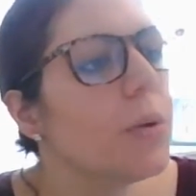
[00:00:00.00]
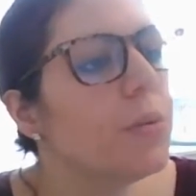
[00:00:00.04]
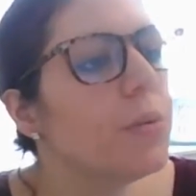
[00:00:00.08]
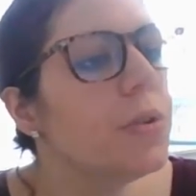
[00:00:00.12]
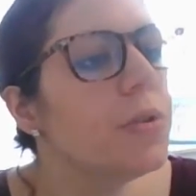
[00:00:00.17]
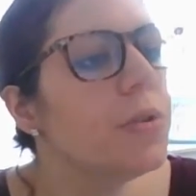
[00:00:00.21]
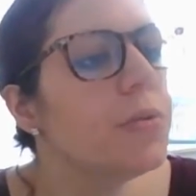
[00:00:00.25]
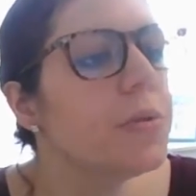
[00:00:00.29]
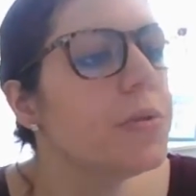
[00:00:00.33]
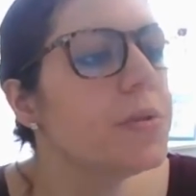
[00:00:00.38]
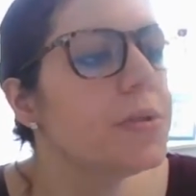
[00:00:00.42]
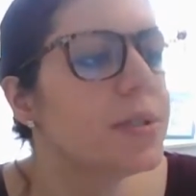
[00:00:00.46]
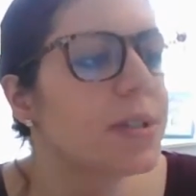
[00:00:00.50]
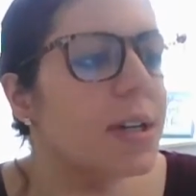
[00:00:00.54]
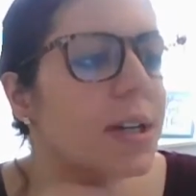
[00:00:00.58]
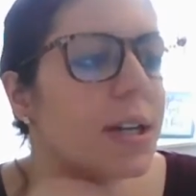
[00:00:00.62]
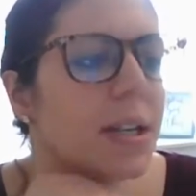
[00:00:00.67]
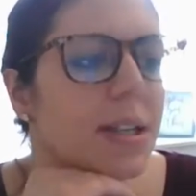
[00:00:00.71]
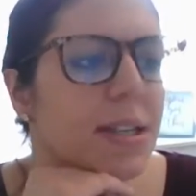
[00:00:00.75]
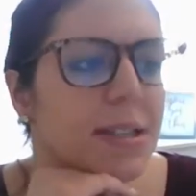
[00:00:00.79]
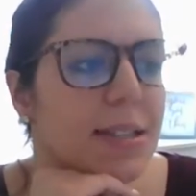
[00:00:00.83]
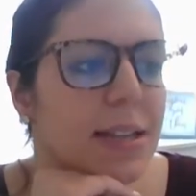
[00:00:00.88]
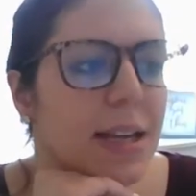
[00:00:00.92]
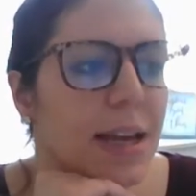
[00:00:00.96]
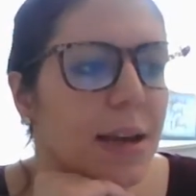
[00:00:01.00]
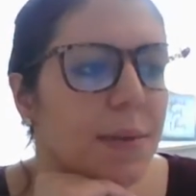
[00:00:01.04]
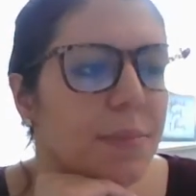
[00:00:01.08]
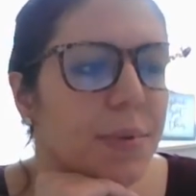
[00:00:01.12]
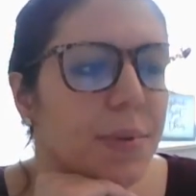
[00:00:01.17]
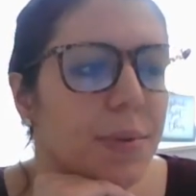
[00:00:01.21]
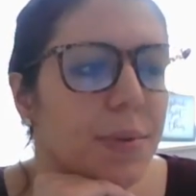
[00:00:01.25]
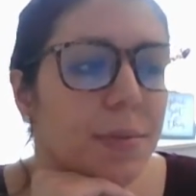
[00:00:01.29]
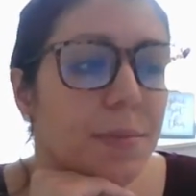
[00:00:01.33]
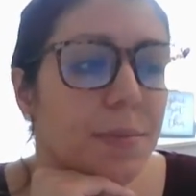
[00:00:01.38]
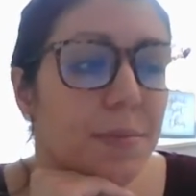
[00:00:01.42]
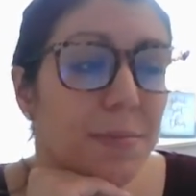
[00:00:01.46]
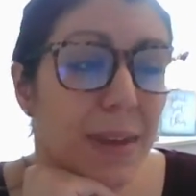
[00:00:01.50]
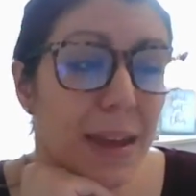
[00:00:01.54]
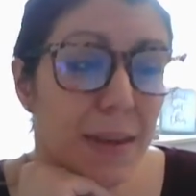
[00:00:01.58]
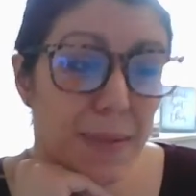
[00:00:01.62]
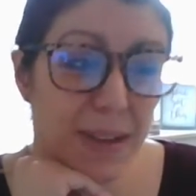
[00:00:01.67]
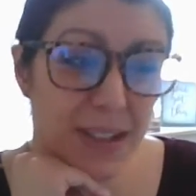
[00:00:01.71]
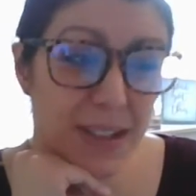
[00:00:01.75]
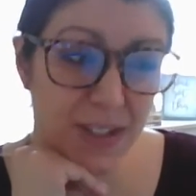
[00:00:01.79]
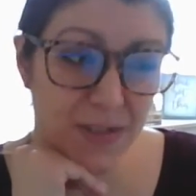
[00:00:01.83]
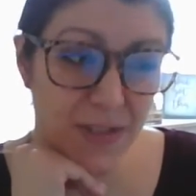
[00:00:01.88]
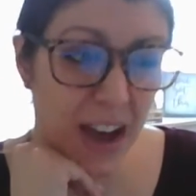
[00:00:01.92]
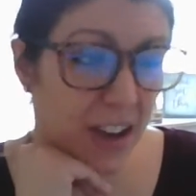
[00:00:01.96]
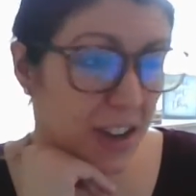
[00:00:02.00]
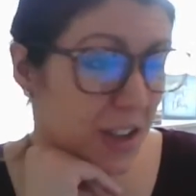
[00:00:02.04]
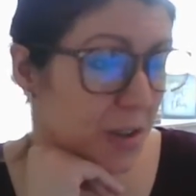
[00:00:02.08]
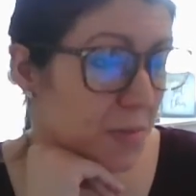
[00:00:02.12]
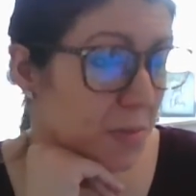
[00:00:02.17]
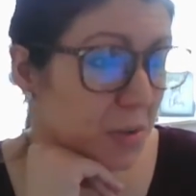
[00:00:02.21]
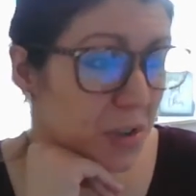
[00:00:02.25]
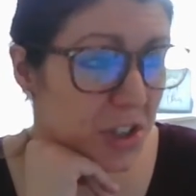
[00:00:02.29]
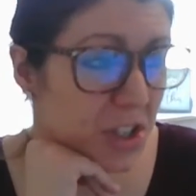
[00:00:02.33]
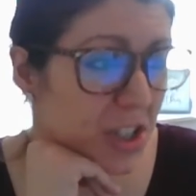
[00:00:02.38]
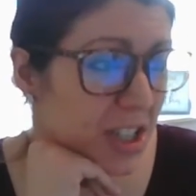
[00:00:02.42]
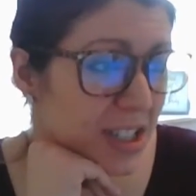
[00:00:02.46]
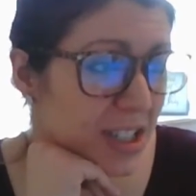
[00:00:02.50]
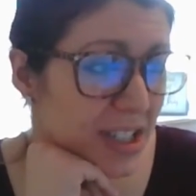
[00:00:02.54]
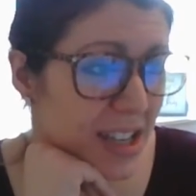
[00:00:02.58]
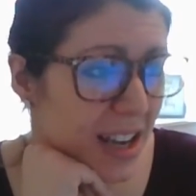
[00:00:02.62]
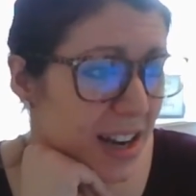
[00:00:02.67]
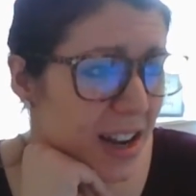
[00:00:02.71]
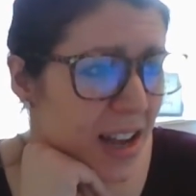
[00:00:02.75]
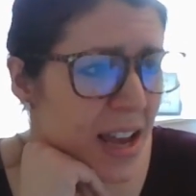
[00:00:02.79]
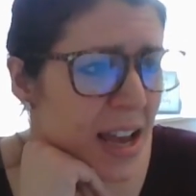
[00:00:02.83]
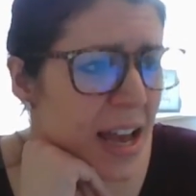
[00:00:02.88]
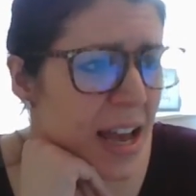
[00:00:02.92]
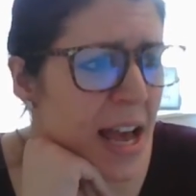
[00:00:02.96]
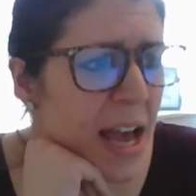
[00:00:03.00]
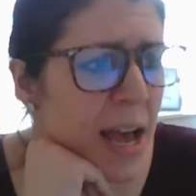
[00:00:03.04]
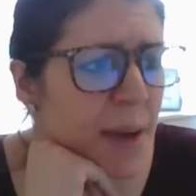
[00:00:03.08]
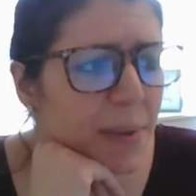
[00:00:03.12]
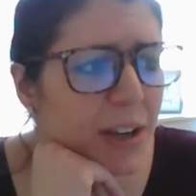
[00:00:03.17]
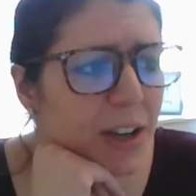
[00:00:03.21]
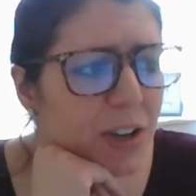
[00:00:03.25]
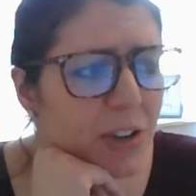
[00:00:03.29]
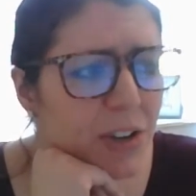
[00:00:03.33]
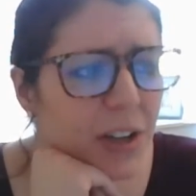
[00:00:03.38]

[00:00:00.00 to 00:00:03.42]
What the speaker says: Ruth Rose studied the stamp. Maybe it's valuable, she said. My